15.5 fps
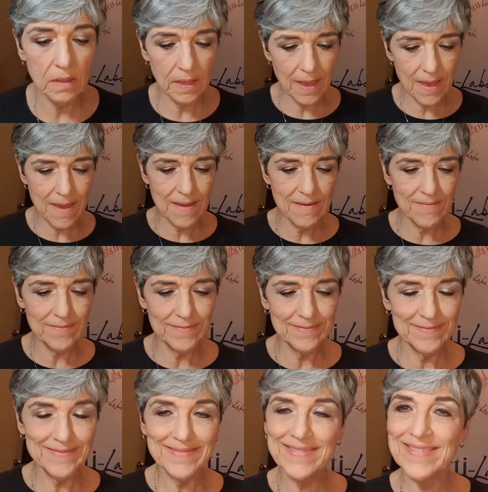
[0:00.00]
Okay.
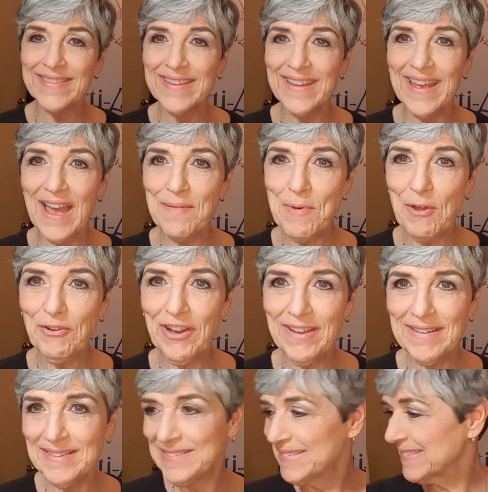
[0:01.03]
I'm all
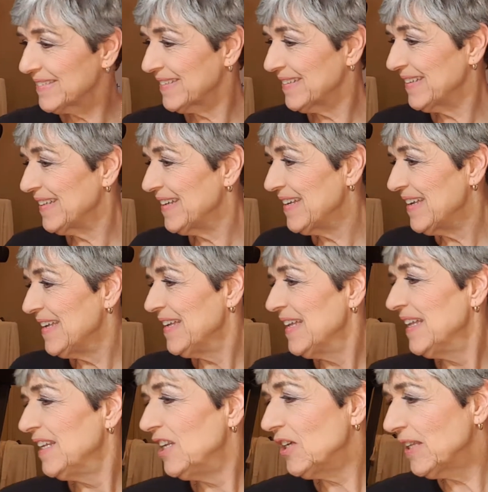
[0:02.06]
done.
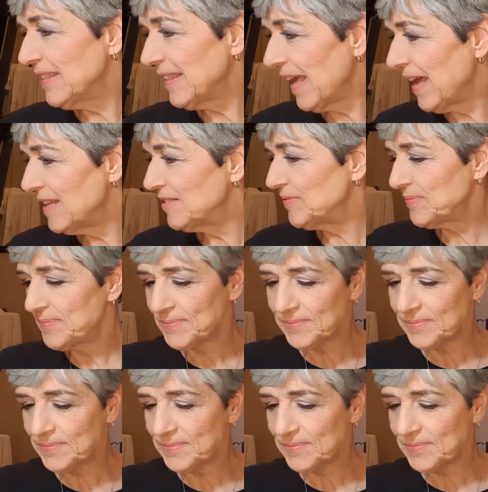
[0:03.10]
Look at that.